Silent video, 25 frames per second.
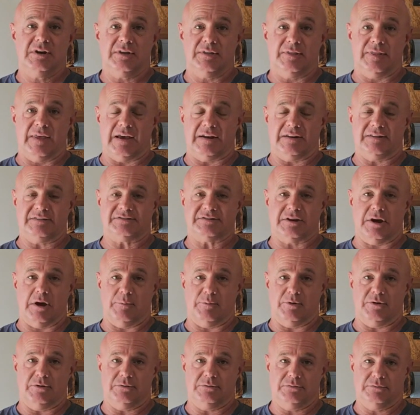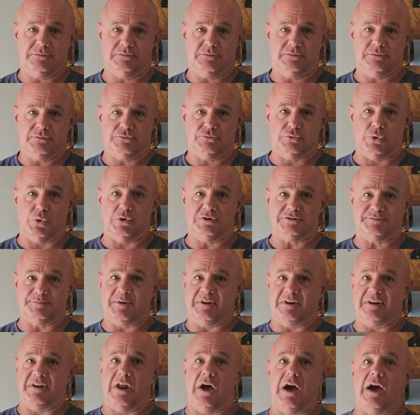that is coming towards
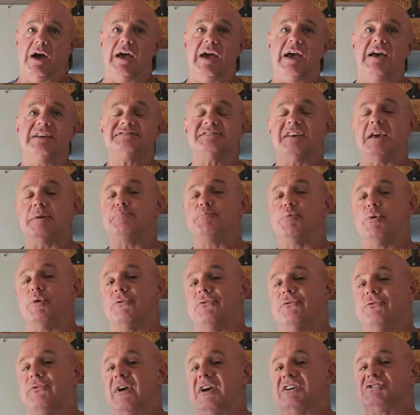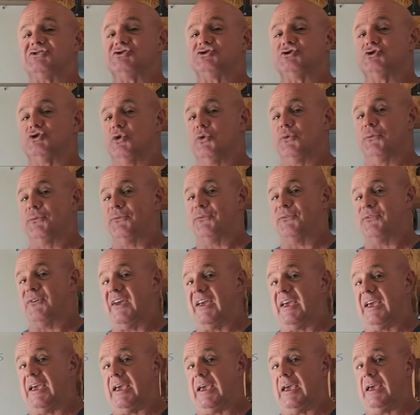me, not as a professional
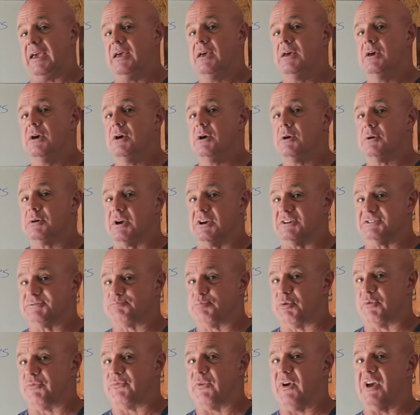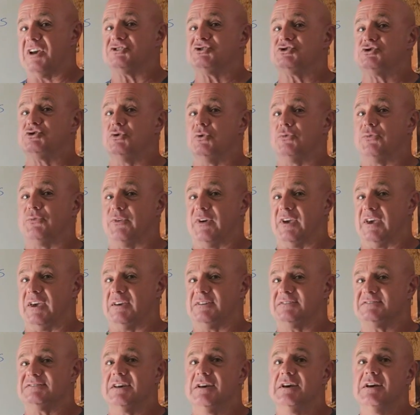fee, because professional
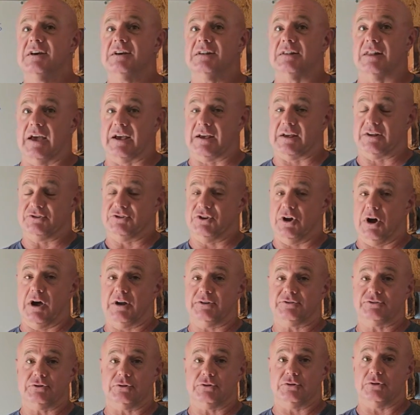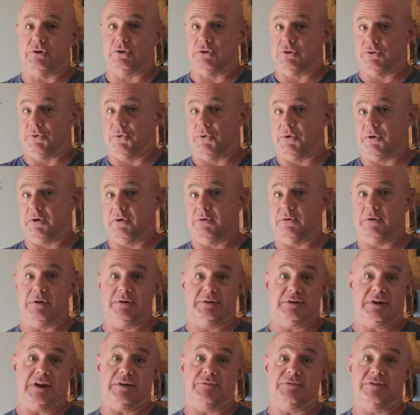fees, like a doctor, a lawyer,
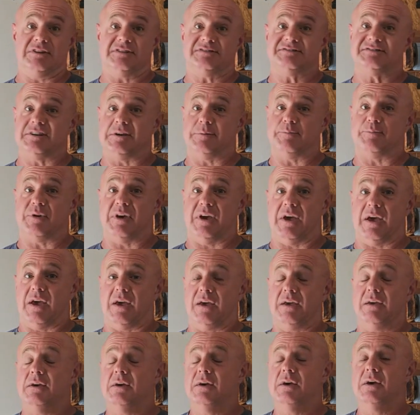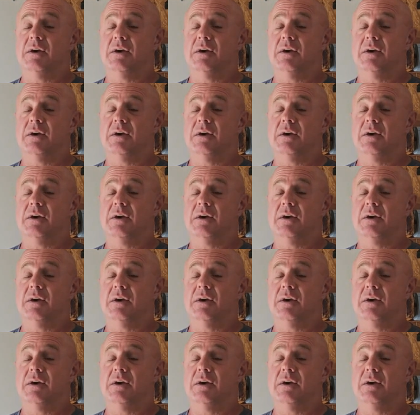and even a CPA,